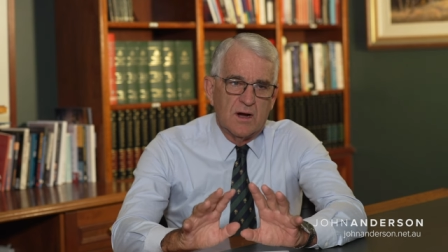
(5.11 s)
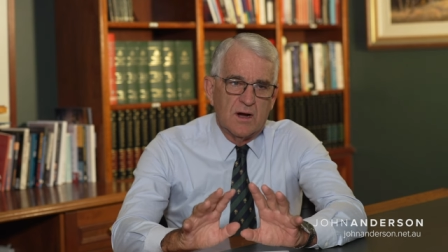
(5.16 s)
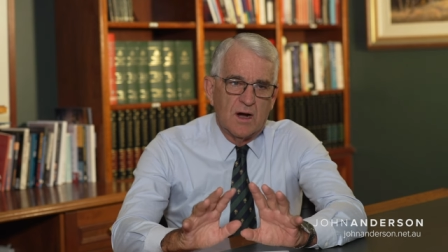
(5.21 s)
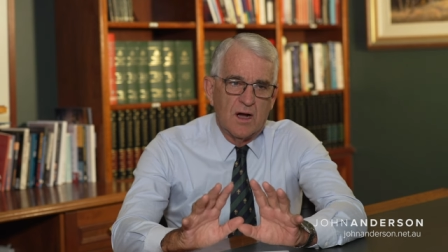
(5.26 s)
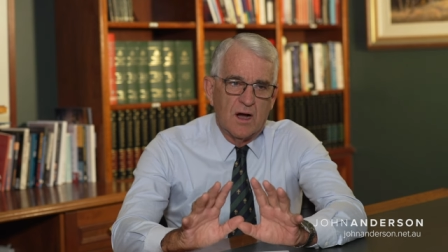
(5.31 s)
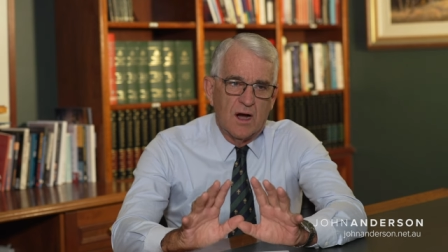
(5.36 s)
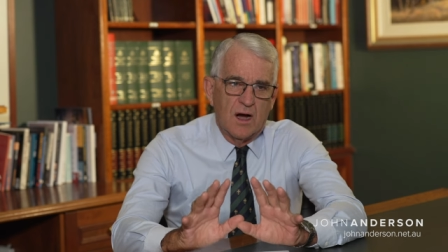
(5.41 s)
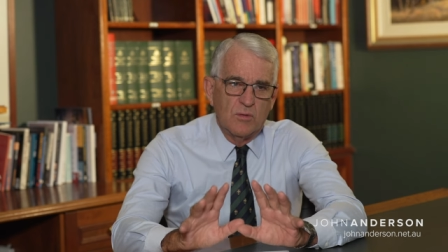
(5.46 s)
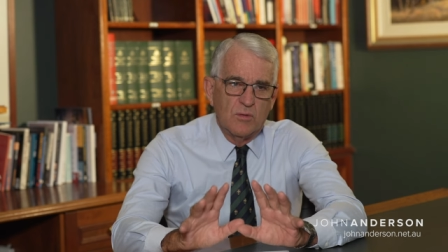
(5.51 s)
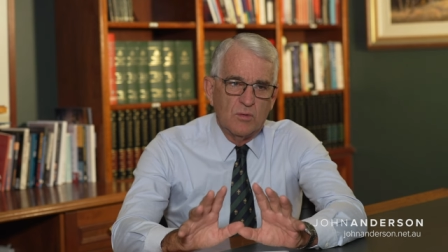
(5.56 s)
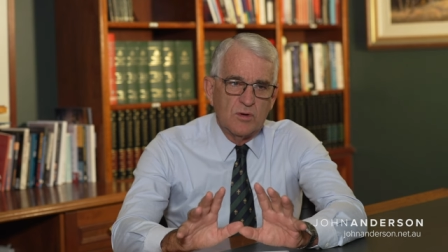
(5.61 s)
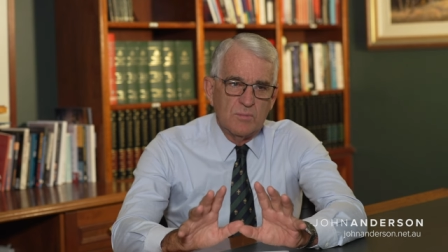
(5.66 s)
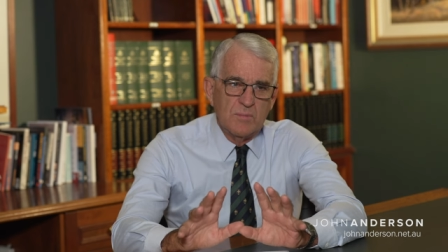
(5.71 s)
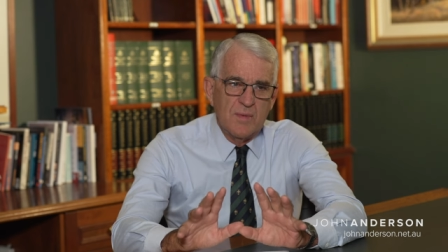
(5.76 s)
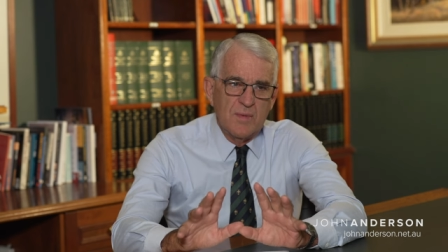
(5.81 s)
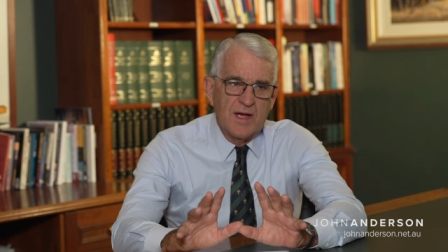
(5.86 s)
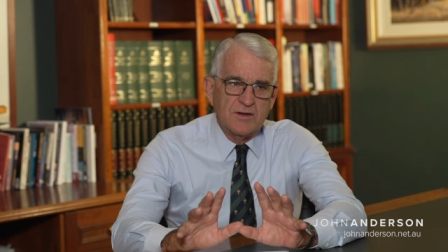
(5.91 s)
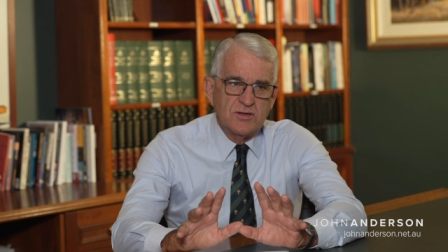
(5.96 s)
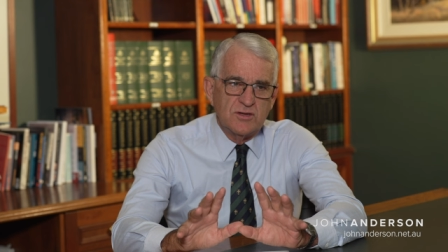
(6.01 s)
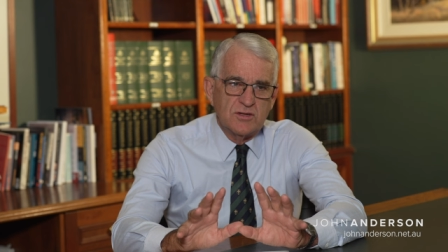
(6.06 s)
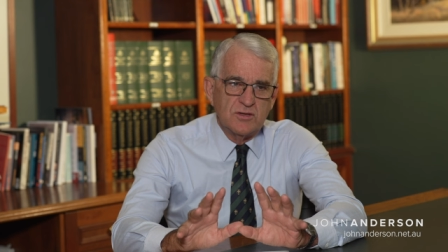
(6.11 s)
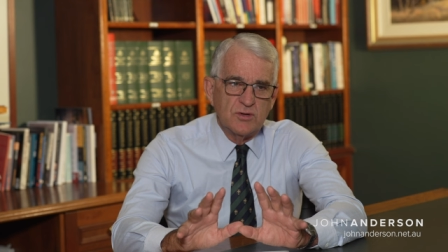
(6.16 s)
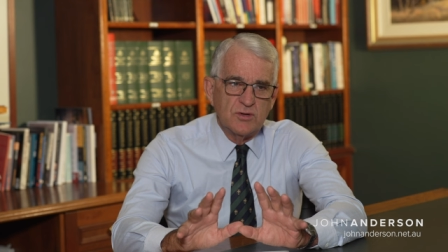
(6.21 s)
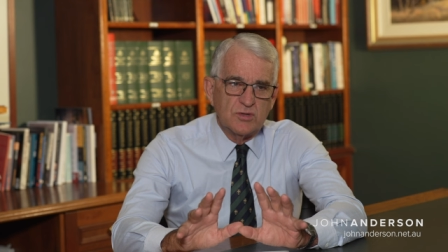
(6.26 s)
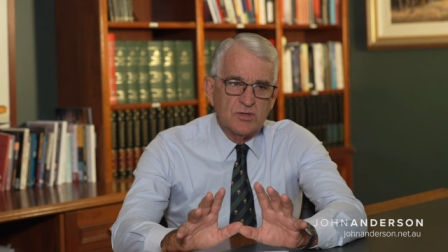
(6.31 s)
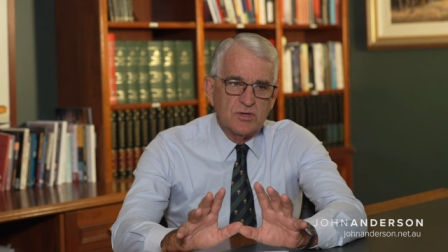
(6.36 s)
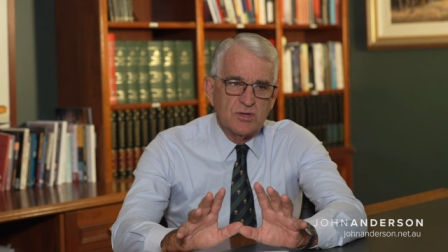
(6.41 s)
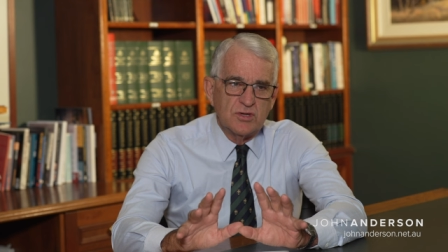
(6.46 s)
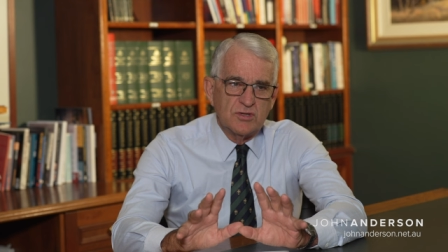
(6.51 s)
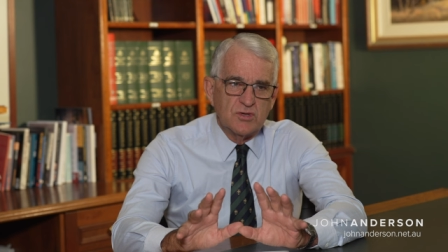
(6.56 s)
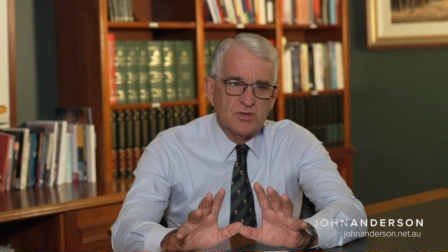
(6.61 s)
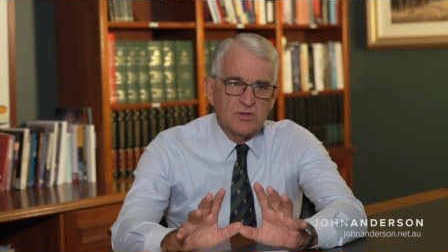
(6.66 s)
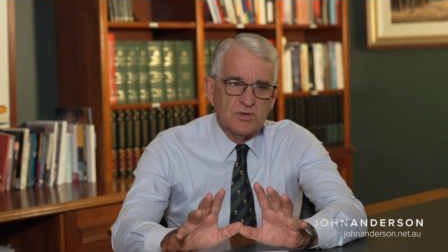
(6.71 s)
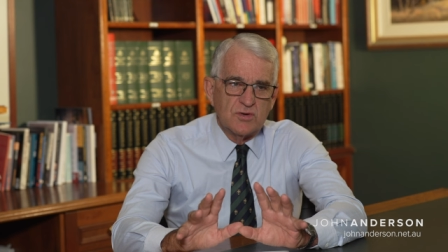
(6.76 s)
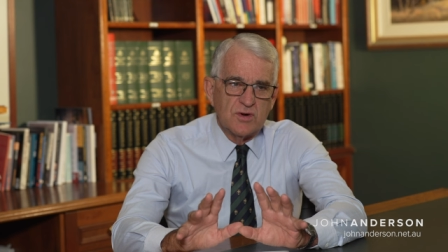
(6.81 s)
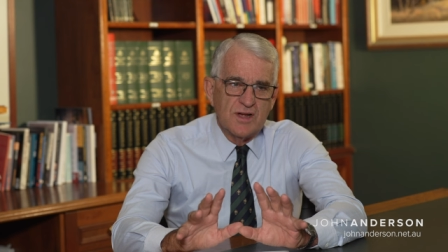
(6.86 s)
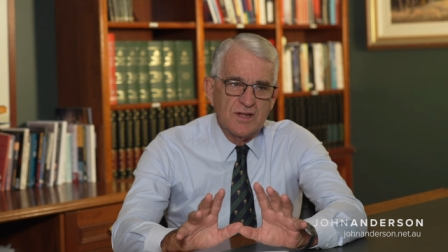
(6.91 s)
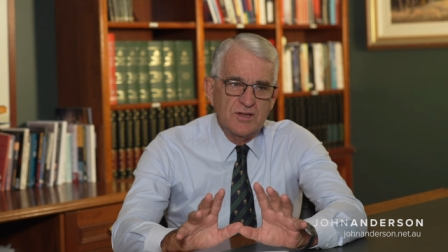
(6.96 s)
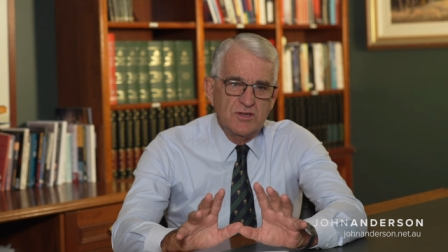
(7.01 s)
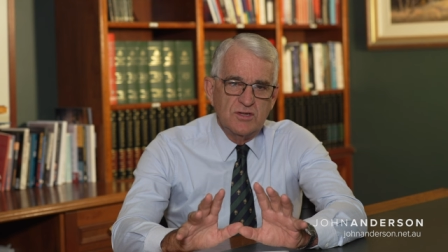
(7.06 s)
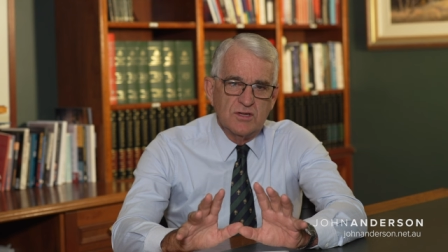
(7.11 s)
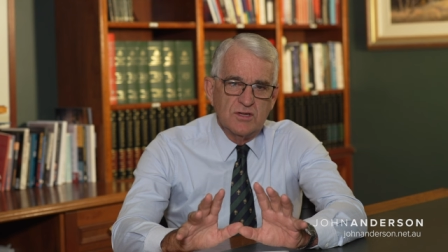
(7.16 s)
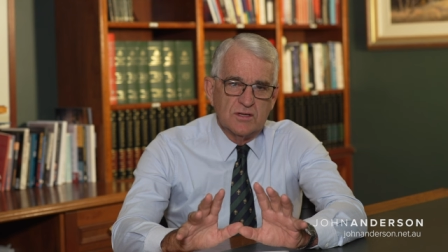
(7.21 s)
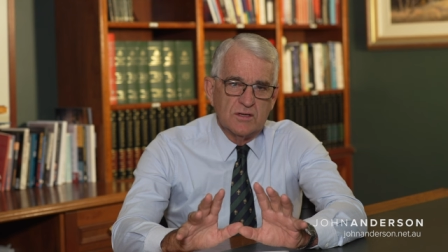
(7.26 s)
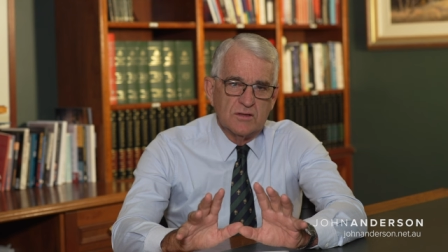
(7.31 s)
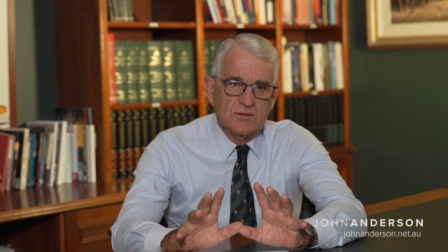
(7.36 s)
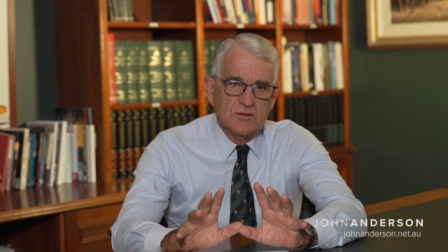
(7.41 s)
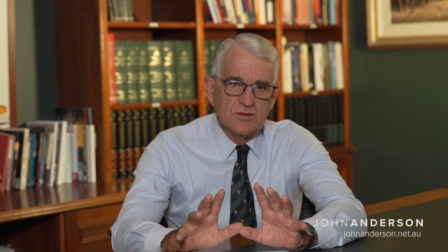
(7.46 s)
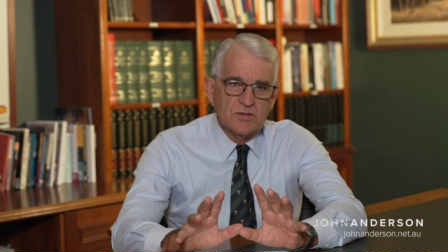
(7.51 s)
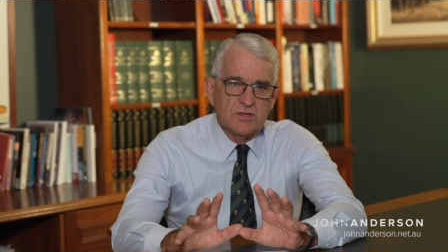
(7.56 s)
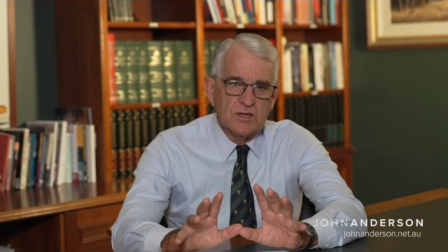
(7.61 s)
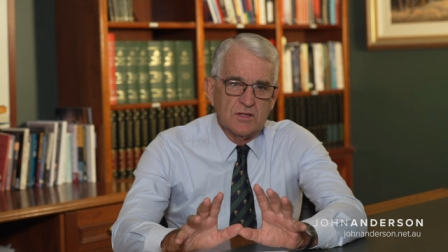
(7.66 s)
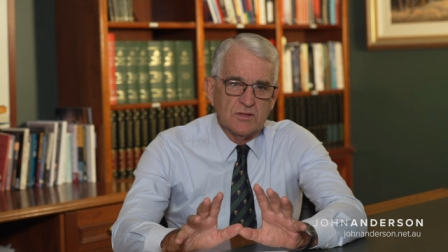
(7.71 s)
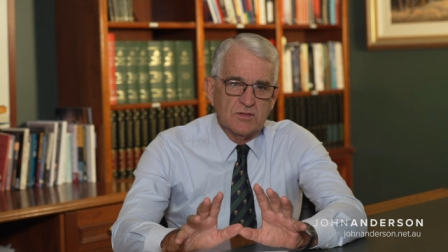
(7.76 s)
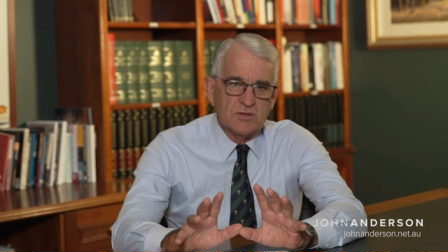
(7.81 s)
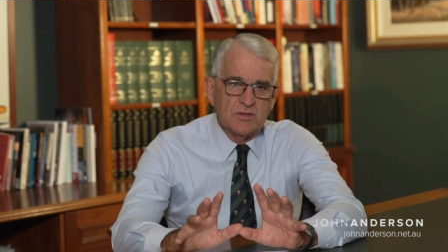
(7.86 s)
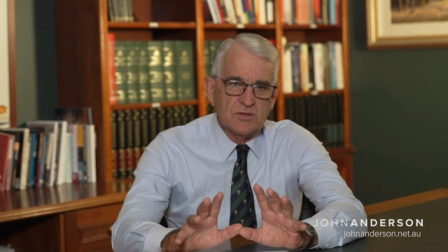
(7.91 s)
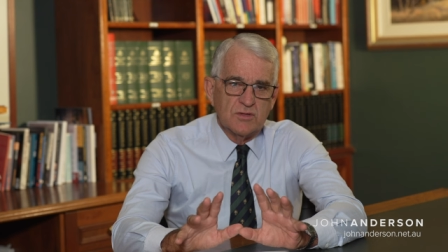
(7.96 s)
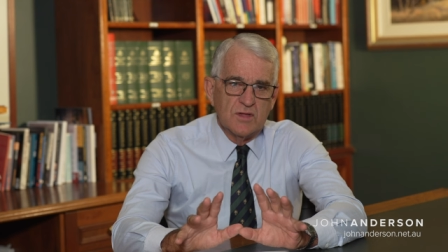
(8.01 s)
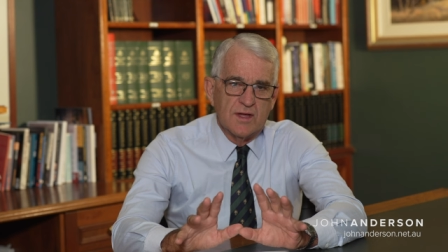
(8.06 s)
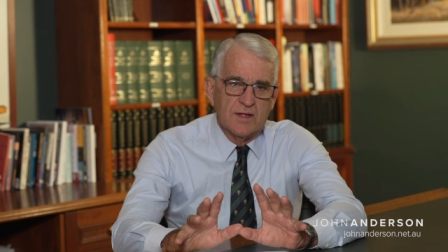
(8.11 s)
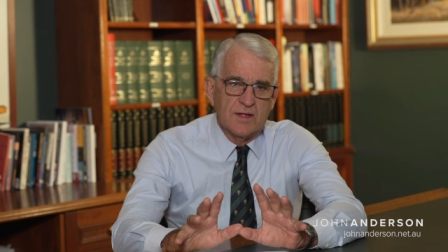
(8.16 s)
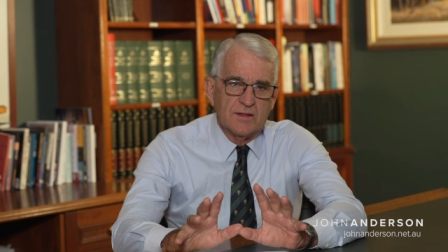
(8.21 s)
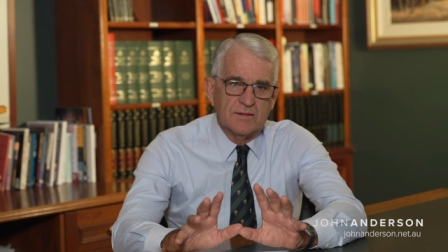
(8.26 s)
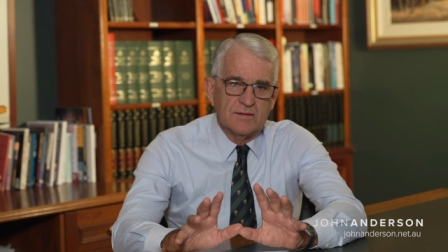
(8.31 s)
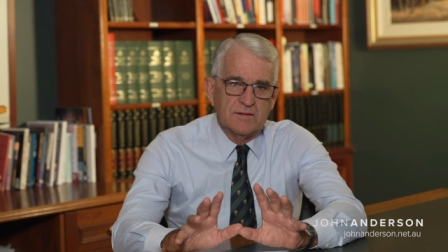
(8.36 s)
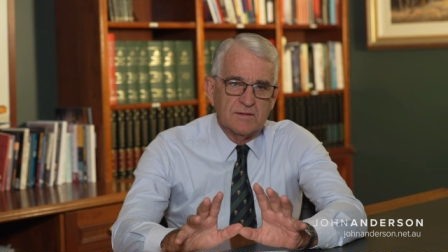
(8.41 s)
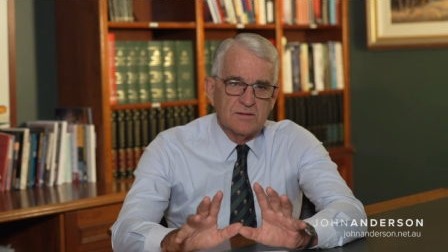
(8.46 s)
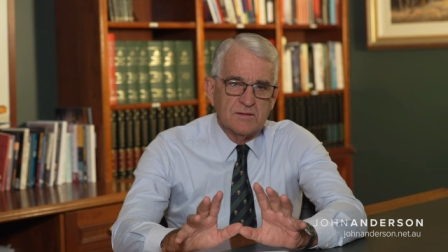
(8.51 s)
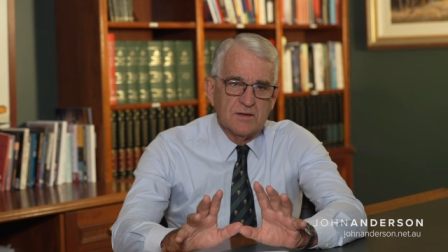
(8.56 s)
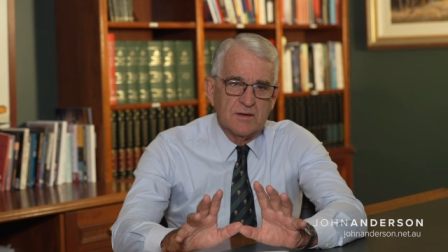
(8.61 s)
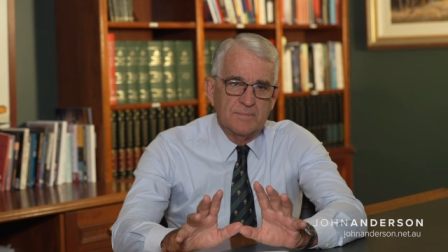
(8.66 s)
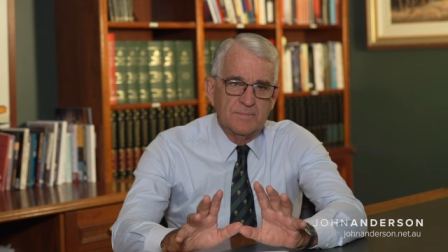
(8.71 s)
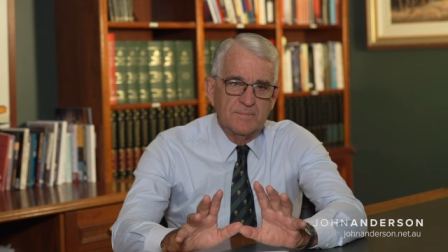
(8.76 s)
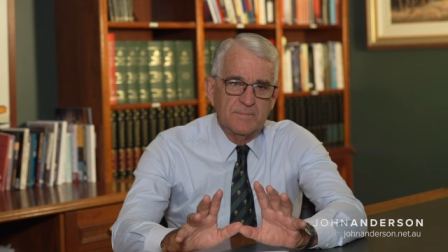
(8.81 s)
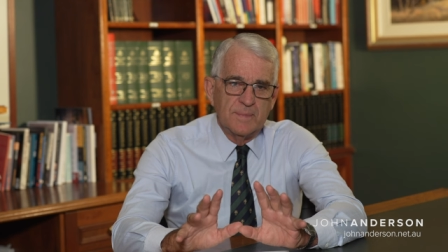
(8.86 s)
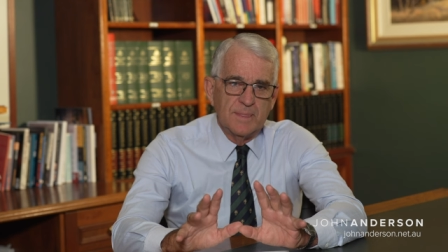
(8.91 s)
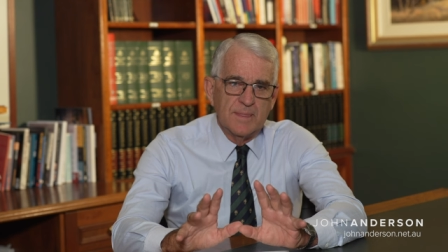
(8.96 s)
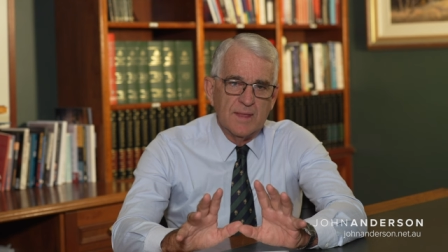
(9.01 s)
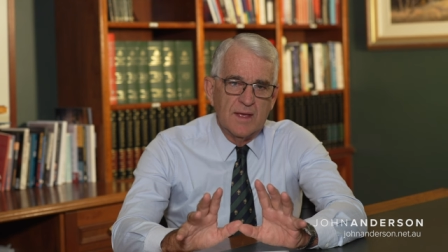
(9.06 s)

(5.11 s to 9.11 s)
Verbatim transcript: I, I, would imagine your churches are aging in the sense that um,